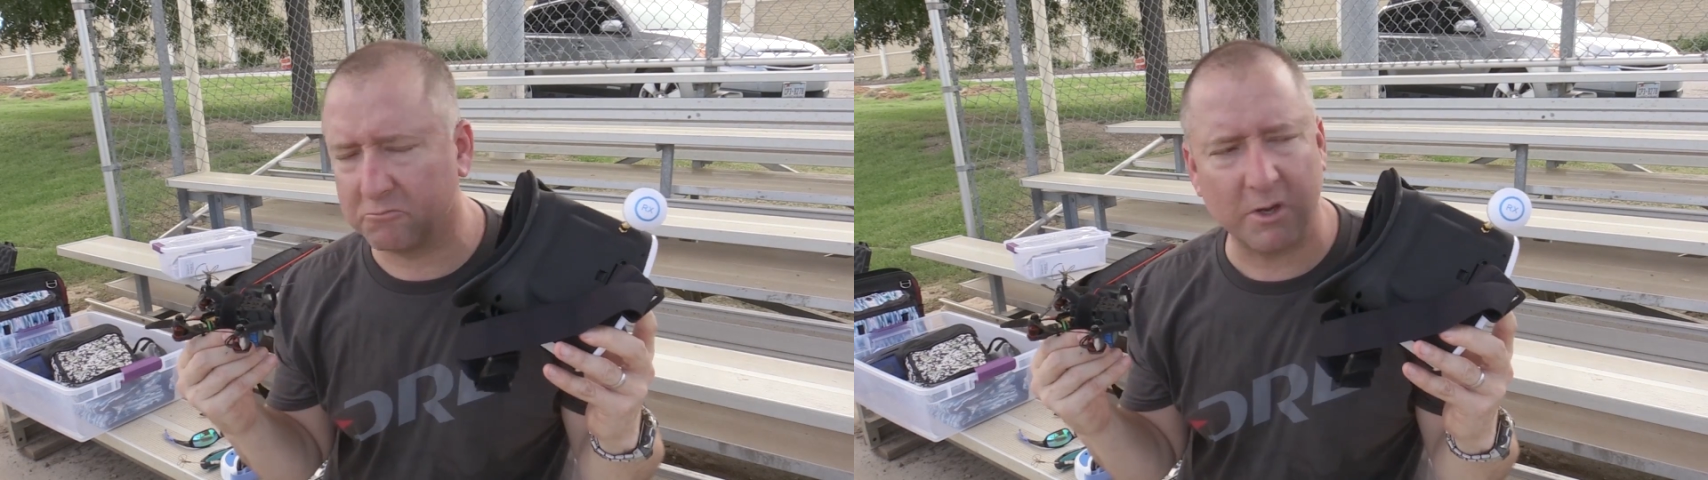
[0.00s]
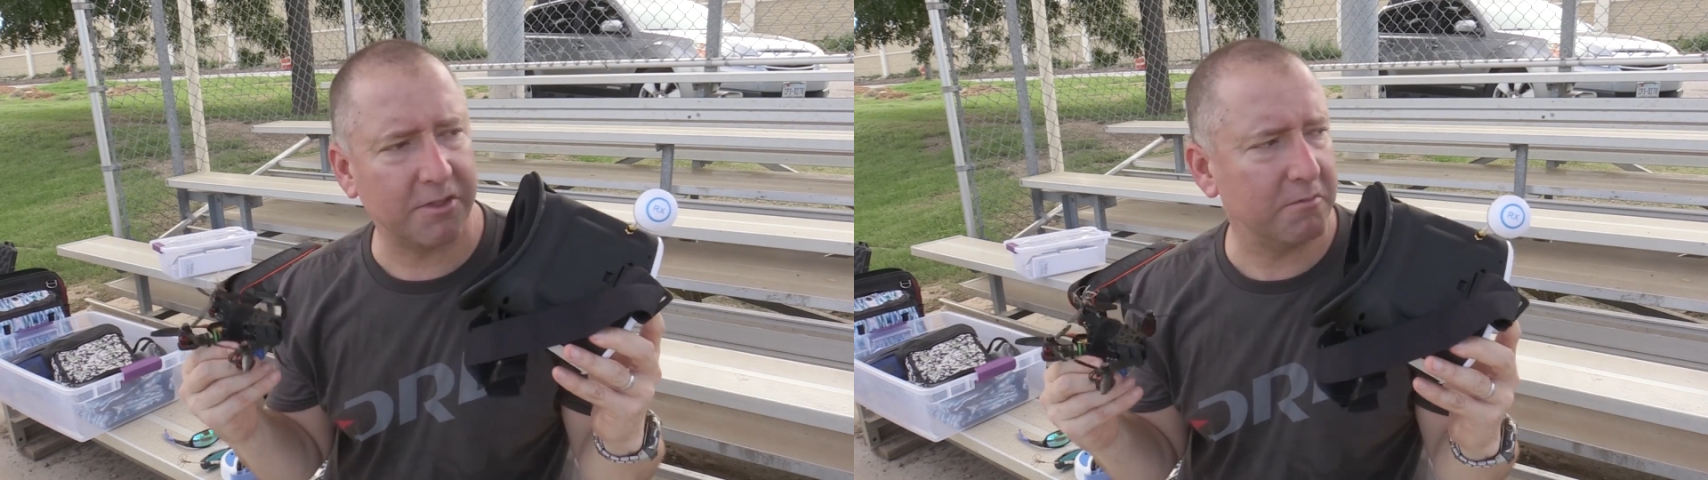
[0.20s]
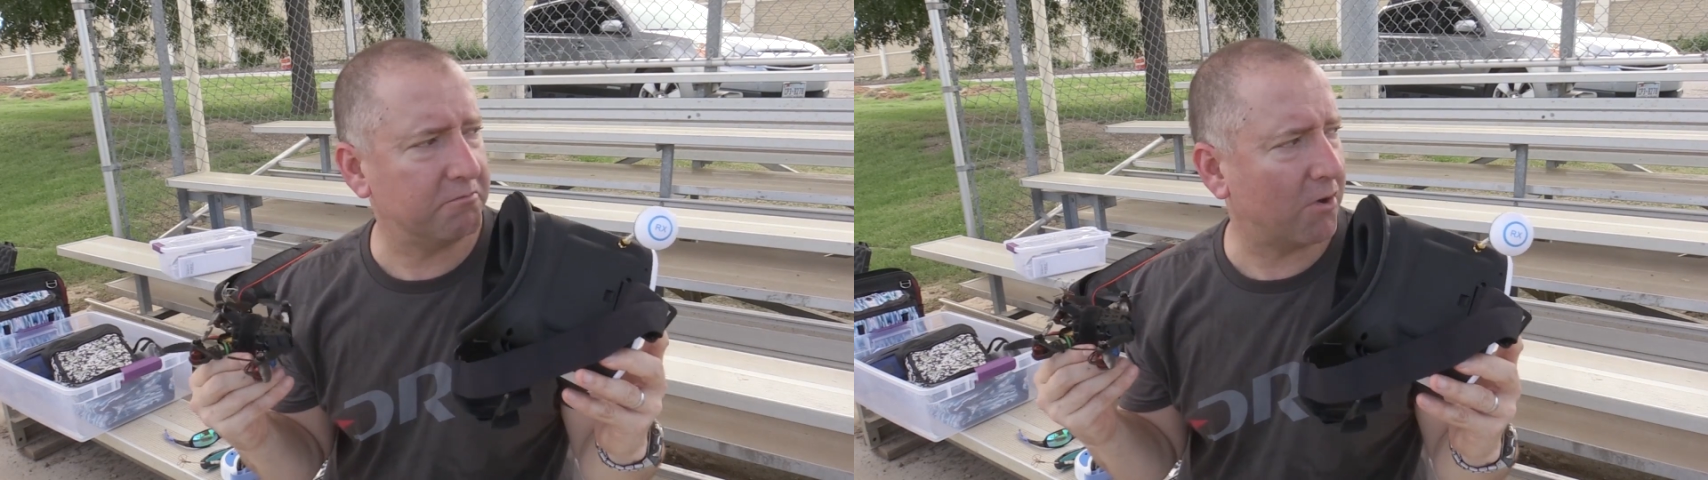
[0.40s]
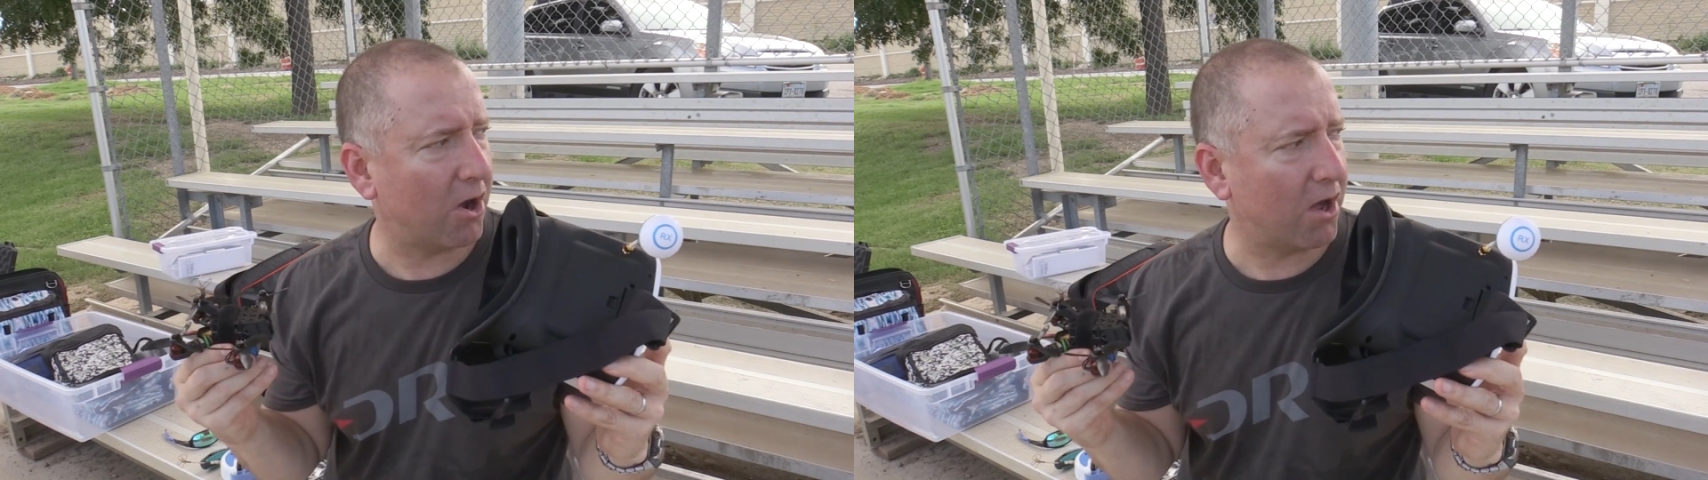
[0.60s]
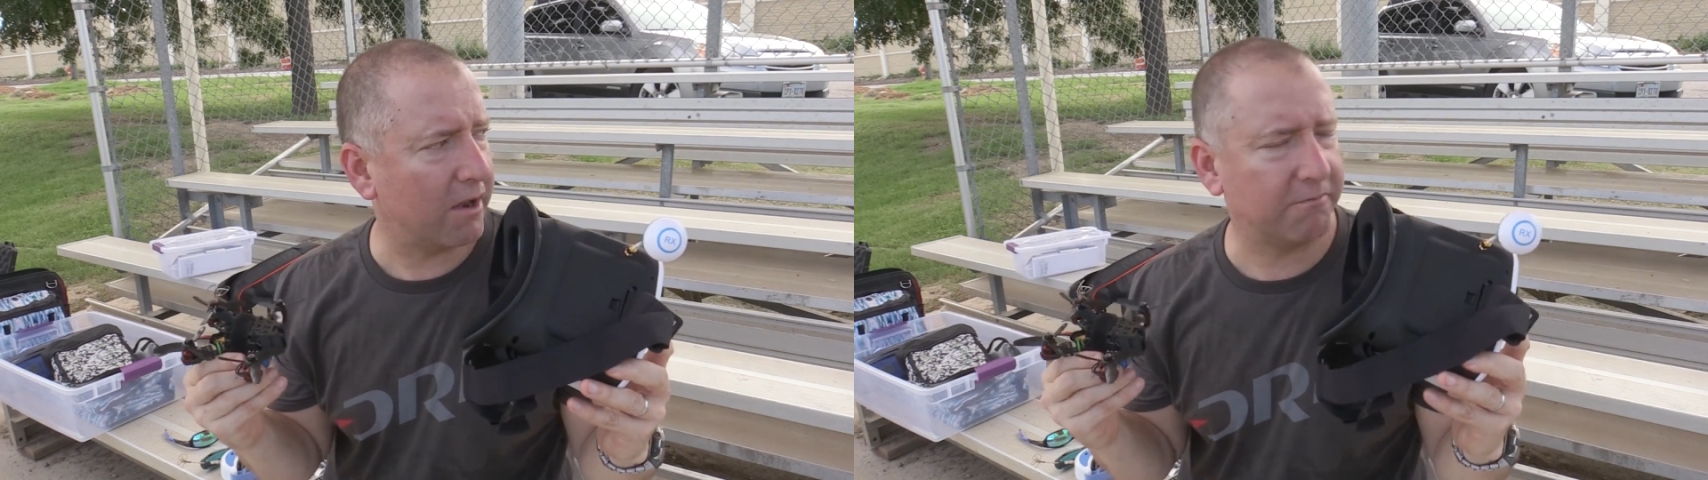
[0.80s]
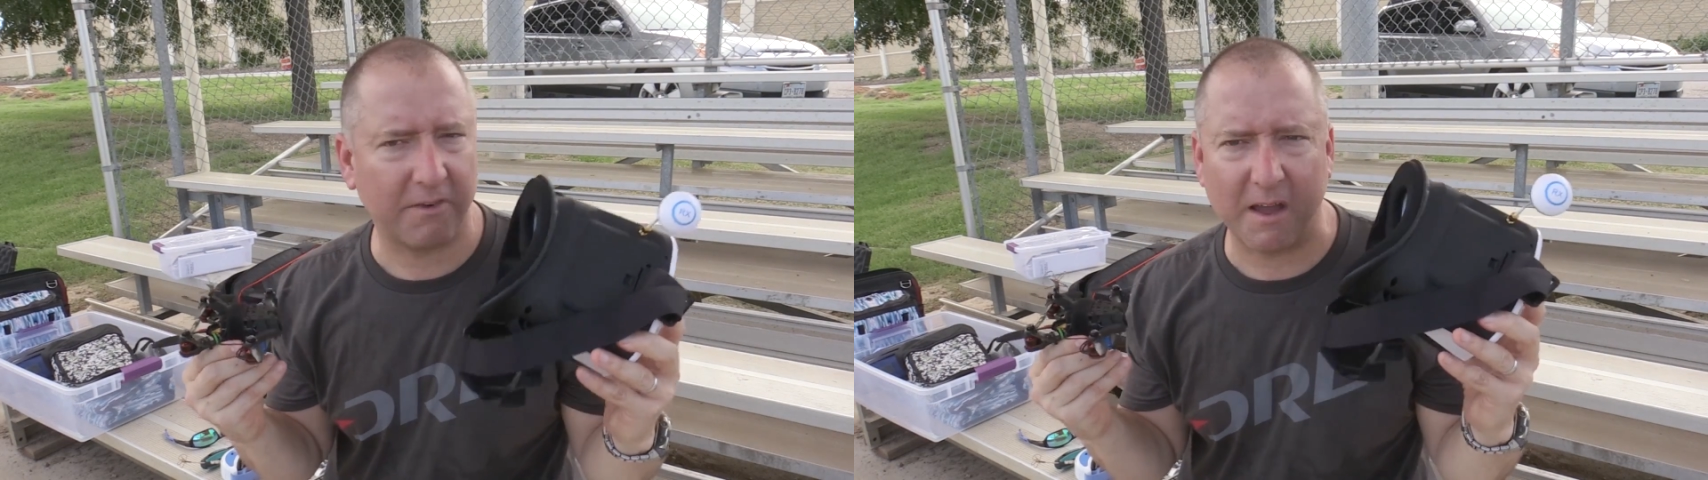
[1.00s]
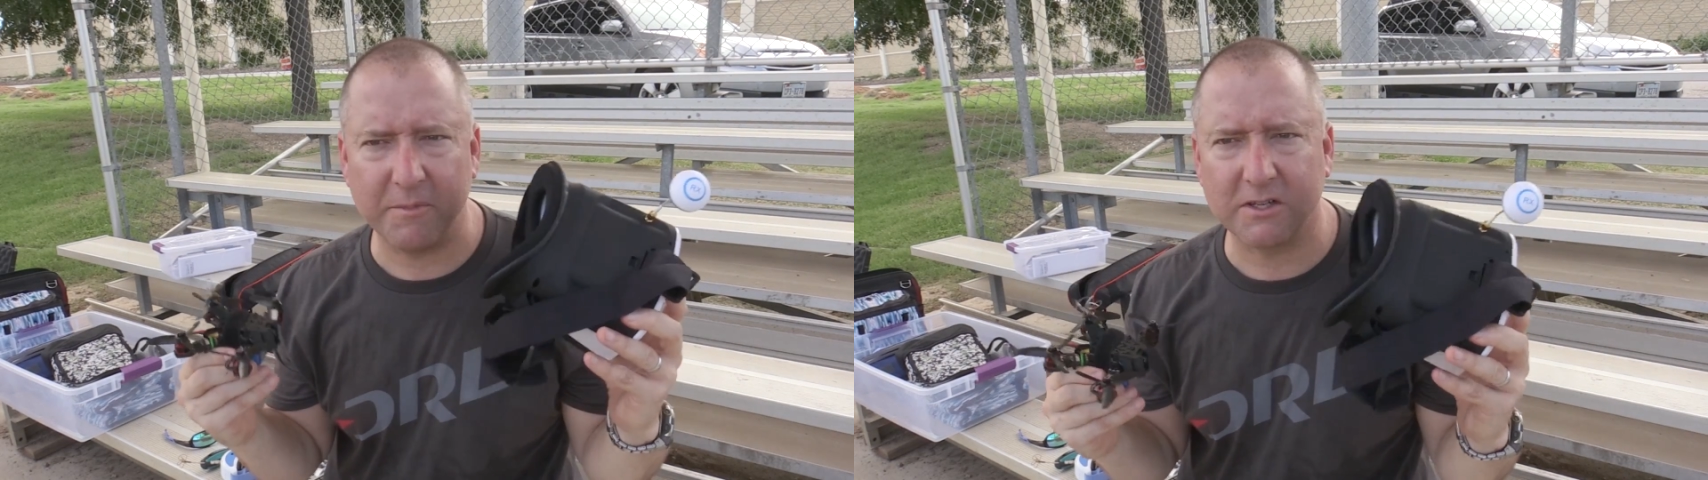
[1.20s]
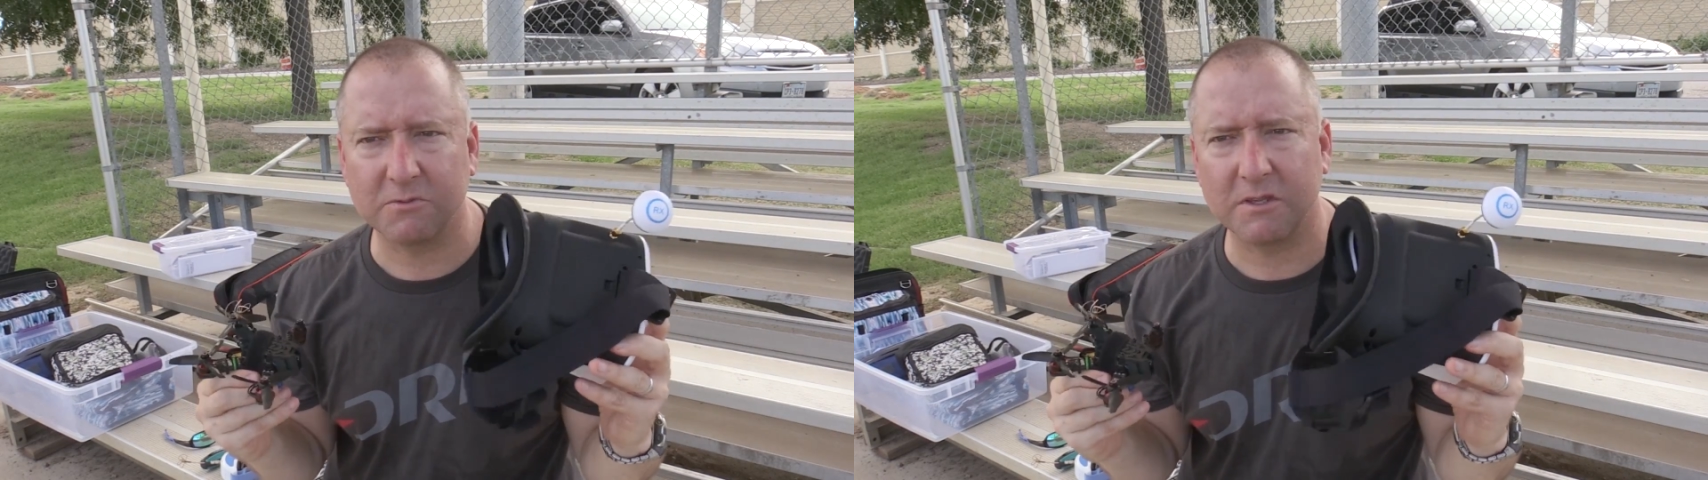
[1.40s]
with them on, five minutes